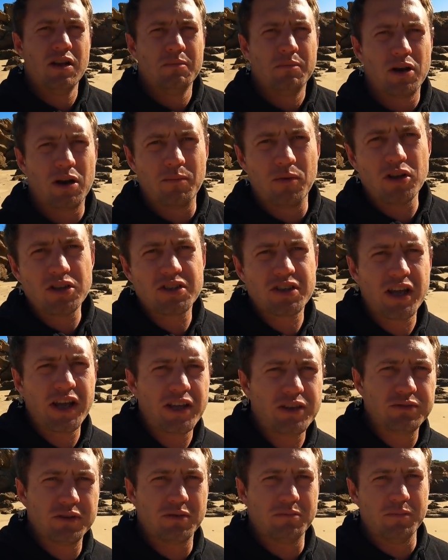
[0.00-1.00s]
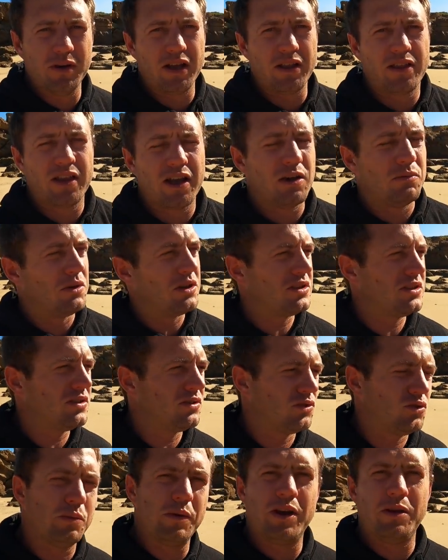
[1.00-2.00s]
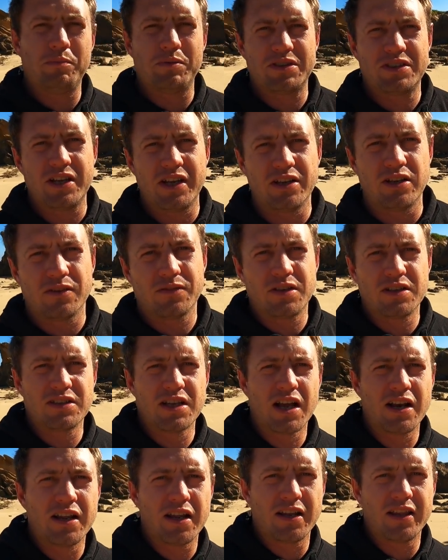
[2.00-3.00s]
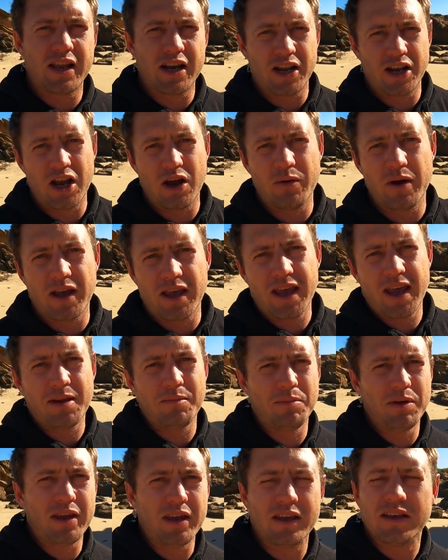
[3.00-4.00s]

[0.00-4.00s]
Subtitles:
but I'm not scared to admit that I wasn't 20% of the zander that I know I can be.